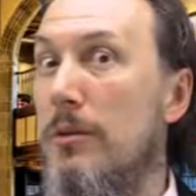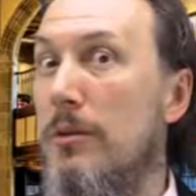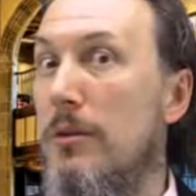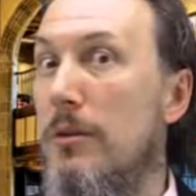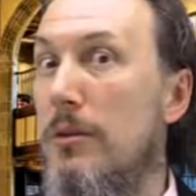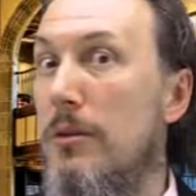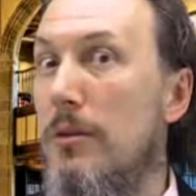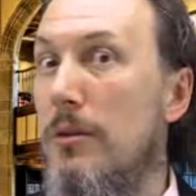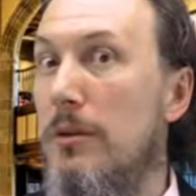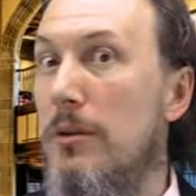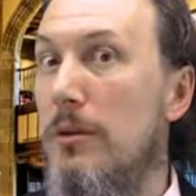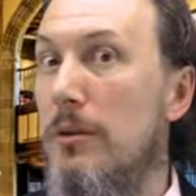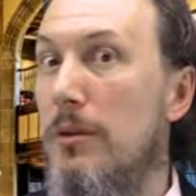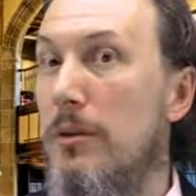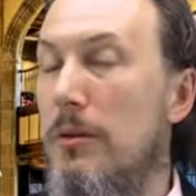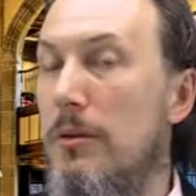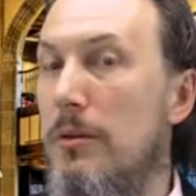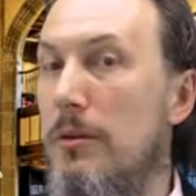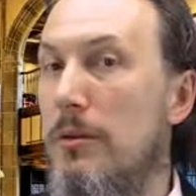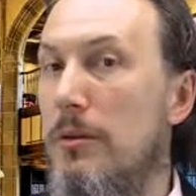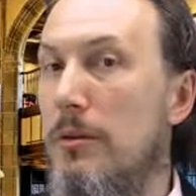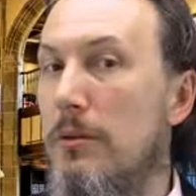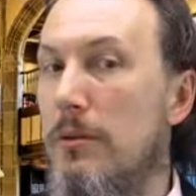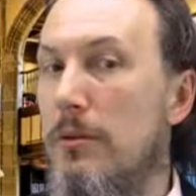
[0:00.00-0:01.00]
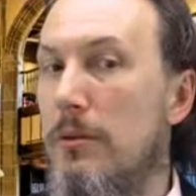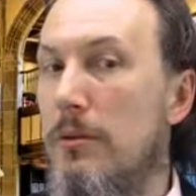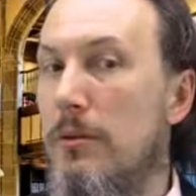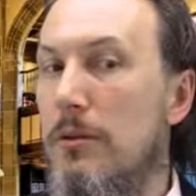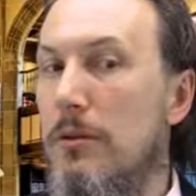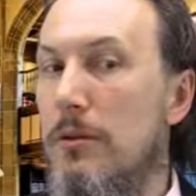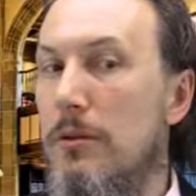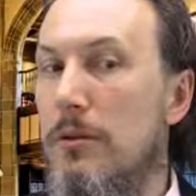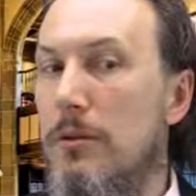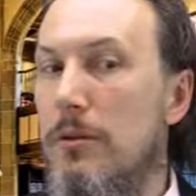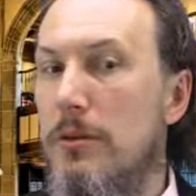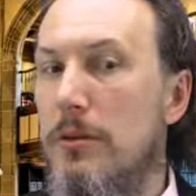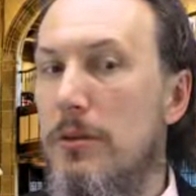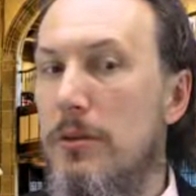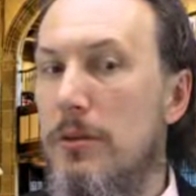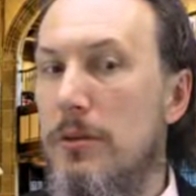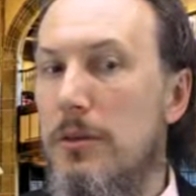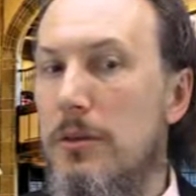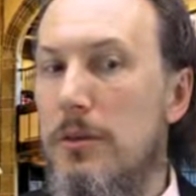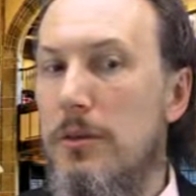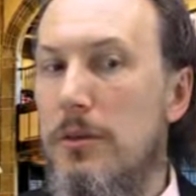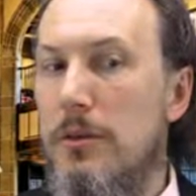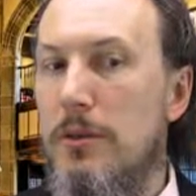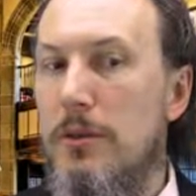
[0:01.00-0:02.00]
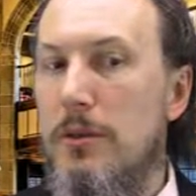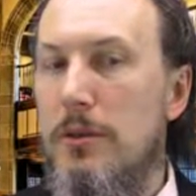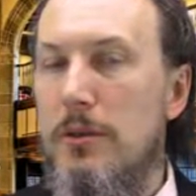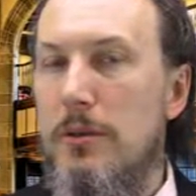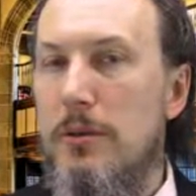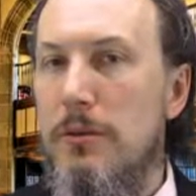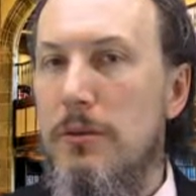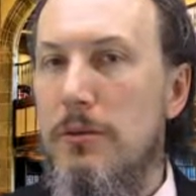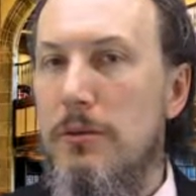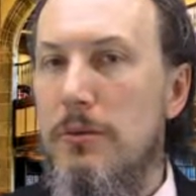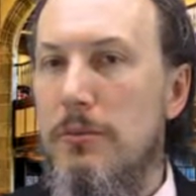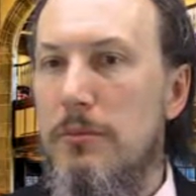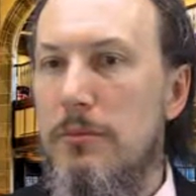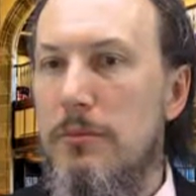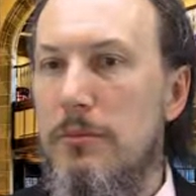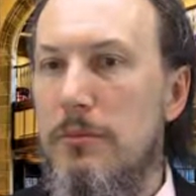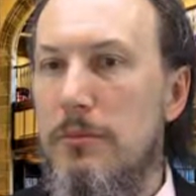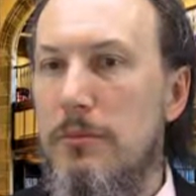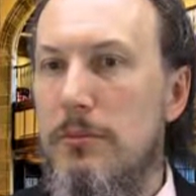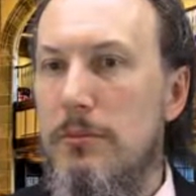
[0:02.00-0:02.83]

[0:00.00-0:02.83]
(no one is talking)